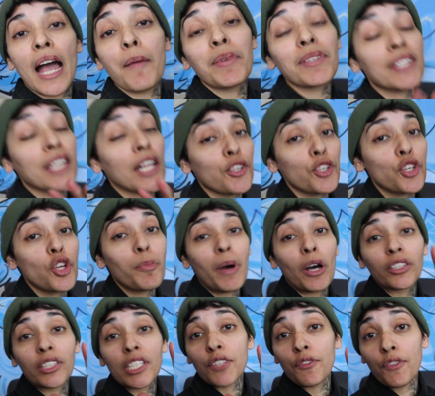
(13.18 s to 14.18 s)
I've been telling you
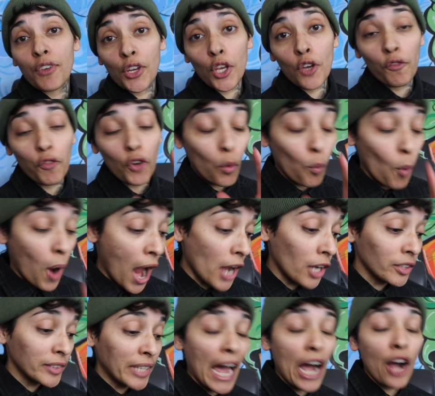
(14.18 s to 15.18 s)
about this video for a
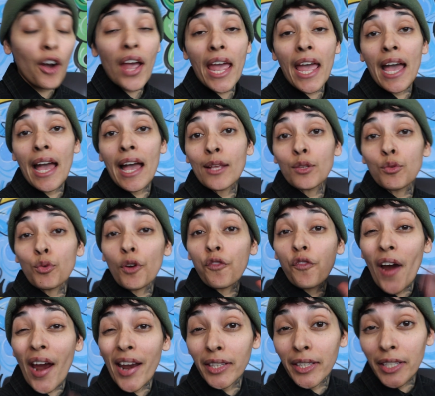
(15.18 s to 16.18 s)
while now and we're
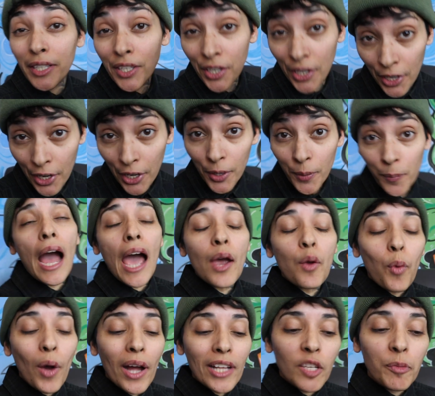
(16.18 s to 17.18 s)
finally here. I
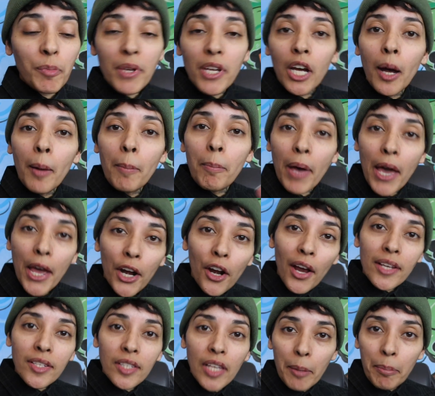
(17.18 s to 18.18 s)
want to become better
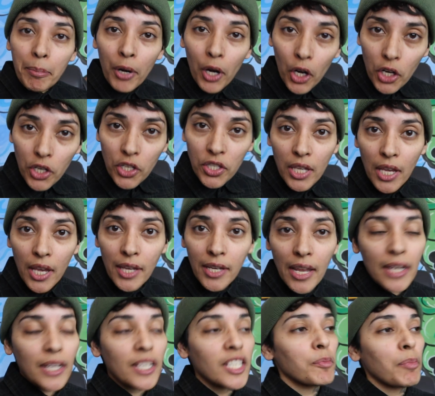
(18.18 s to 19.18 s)
as a person
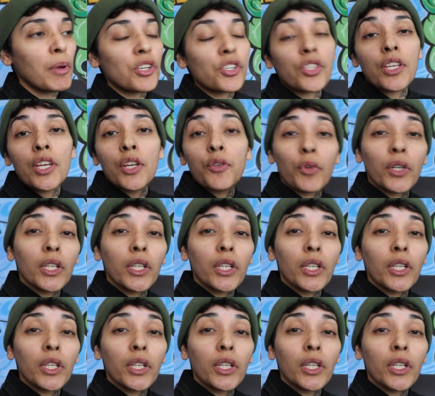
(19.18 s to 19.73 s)
and especially in